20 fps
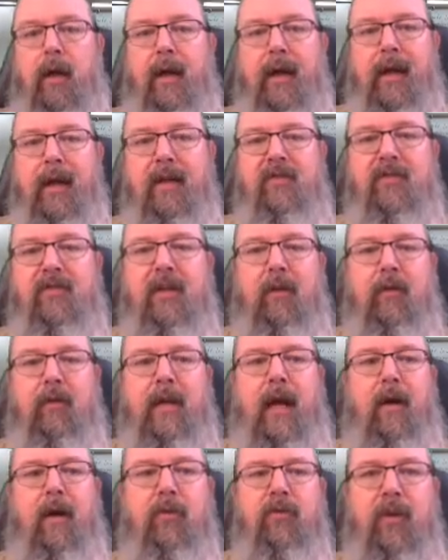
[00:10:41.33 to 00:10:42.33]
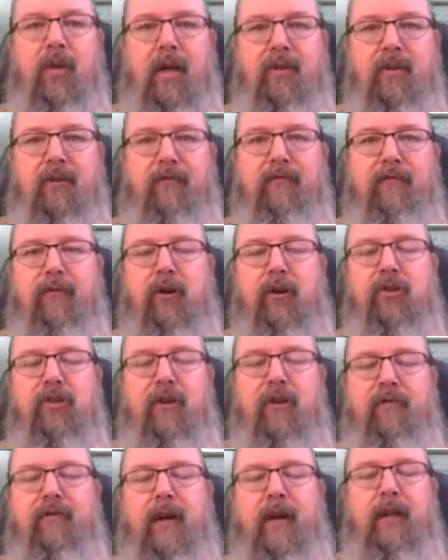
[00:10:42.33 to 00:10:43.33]
It still counts as a first
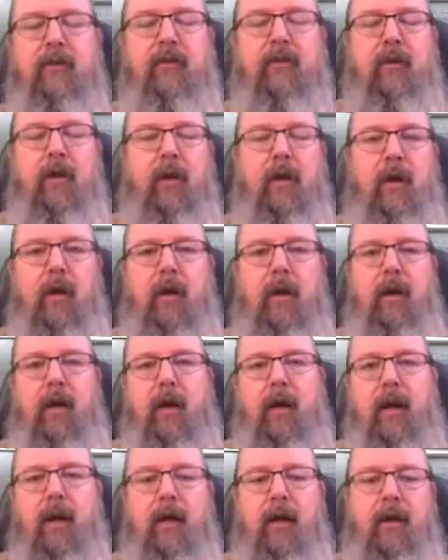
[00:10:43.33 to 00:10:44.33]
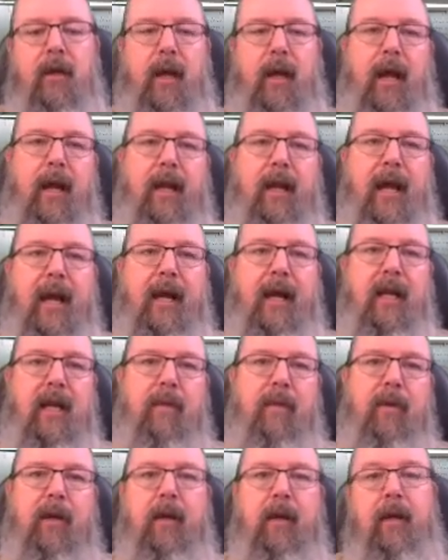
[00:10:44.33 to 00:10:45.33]
offense in an
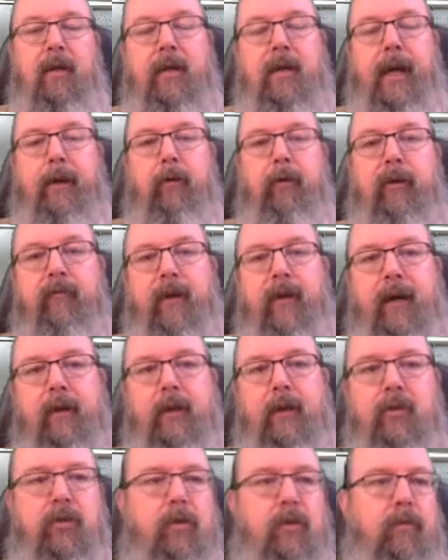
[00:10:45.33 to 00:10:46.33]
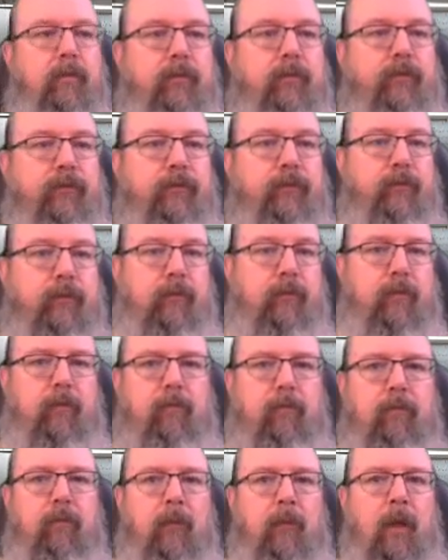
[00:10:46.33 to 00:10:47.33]
academic integrity violation.
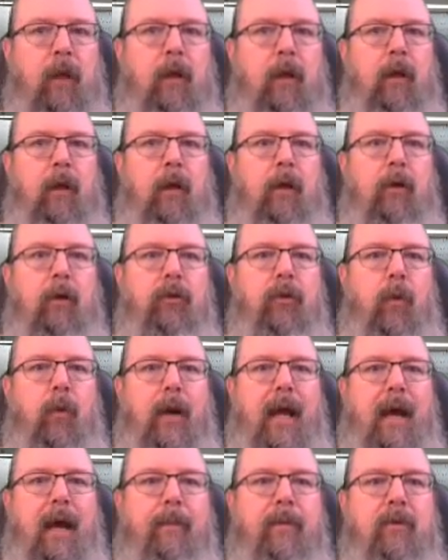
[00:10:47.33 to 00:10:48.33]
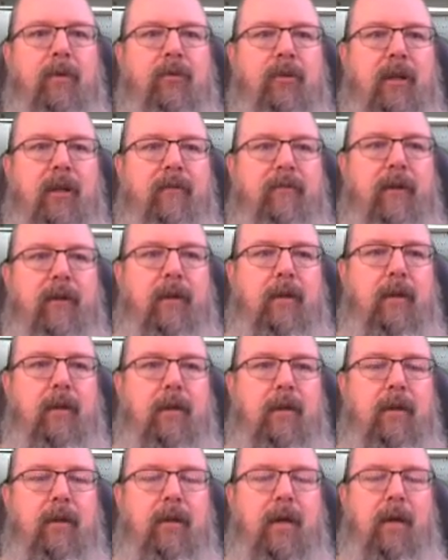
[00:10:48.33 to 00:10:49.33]
So what happens if it
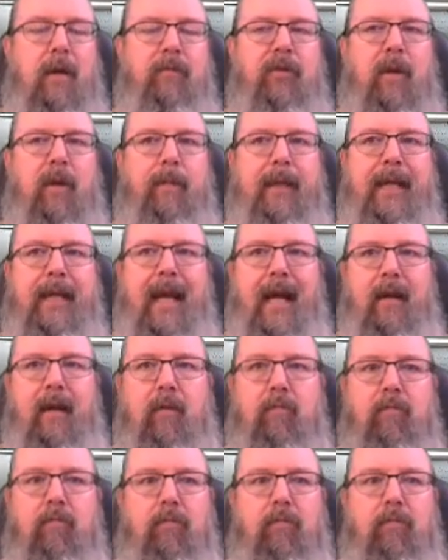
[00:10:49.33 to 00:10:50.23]
comes up again?